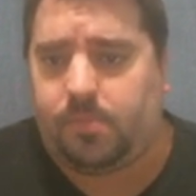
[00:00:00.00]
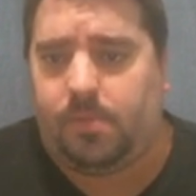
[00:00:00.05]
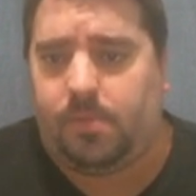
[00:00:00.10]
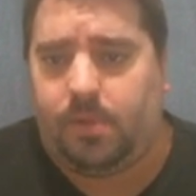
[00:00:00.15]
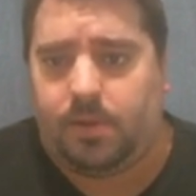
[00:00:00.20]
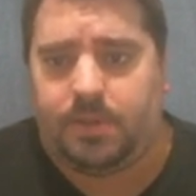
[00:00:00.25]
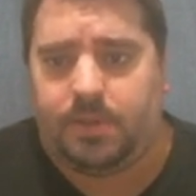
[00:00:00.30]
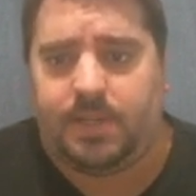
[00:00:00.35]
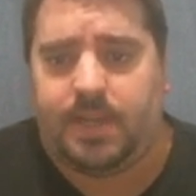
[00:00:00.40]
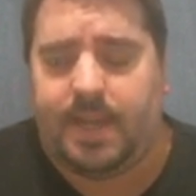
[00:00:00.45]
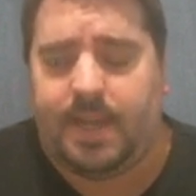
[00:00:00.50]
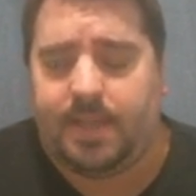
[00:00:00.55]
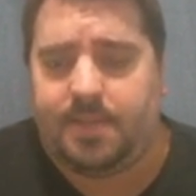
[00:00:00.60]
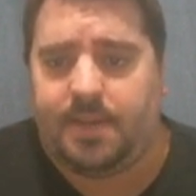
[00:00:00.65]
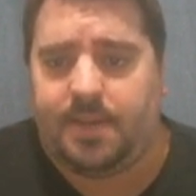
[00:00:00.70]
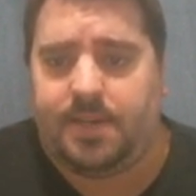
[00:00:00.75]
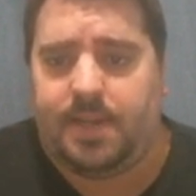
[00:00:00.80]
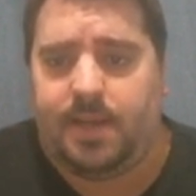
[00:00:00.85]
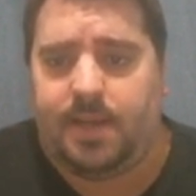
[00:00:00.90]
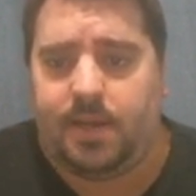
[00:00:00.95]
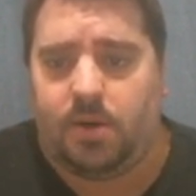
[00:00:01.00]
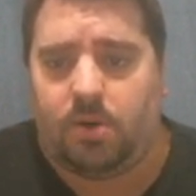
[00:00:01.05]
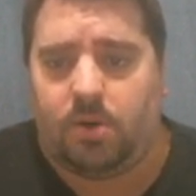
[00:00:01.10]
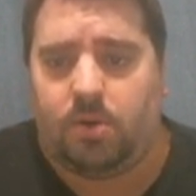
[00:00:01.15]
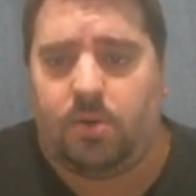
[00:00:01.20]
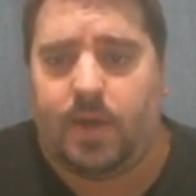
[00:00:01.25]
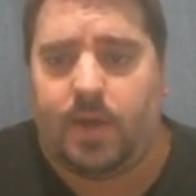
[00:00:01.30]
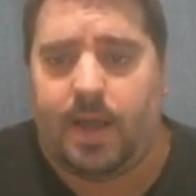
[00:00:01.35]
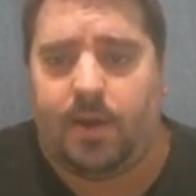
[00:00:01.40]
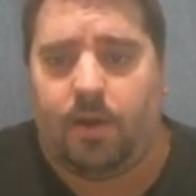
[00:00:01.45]
to get the
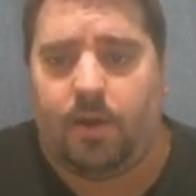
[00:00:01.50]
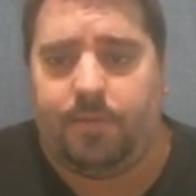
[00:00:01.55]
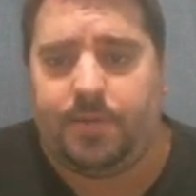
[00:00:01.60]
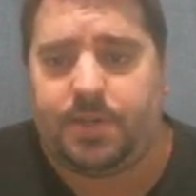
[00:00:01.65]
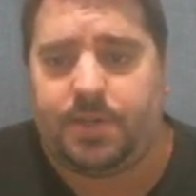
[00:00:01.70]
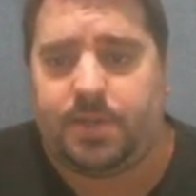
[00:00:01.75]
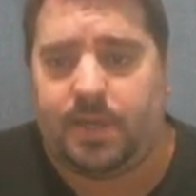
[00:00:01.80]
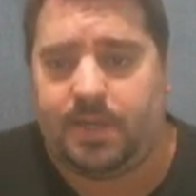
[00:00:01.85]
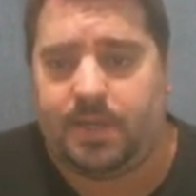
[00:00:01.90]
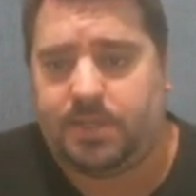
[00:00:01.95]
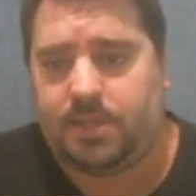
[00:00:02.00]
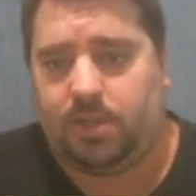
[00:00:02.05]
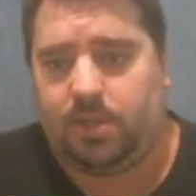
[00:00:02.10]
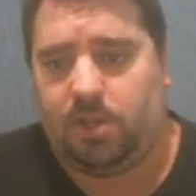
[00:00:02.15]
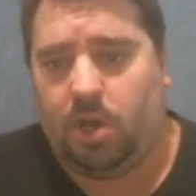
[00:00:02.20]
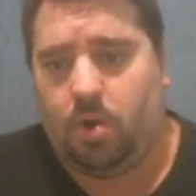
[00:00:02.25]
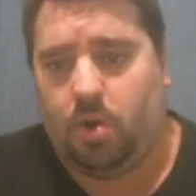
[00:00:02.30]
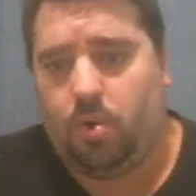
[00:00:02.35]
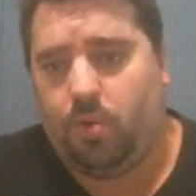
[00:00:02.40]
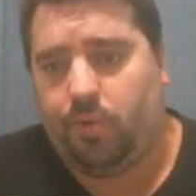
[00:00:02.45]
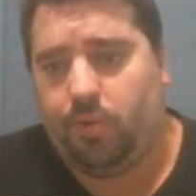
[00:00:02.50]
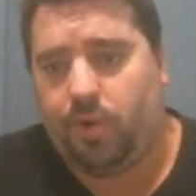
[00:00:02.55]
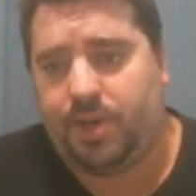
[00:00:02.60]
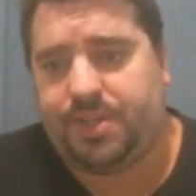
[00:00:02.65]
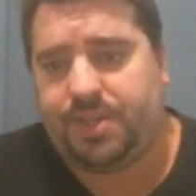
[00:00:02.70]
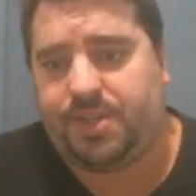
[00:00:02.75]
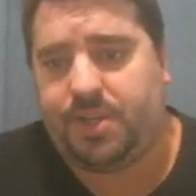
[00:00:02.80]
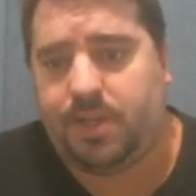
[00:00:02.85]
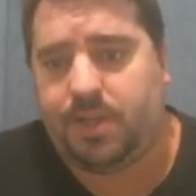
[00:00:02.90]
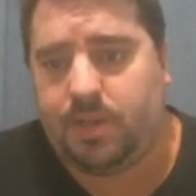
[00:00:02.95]
deal, and obviously it's a lower
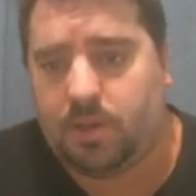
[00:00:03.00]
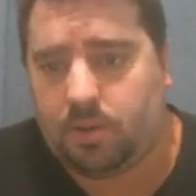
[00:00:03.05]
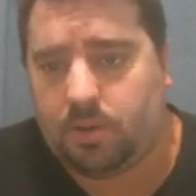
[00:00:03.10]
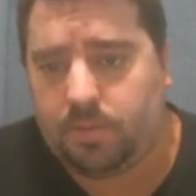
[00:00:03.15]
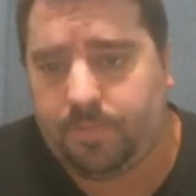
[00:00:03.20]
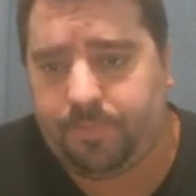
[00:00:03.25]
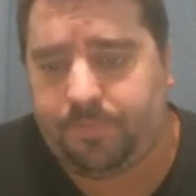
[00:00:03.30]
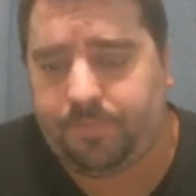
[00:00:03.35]
risk deal.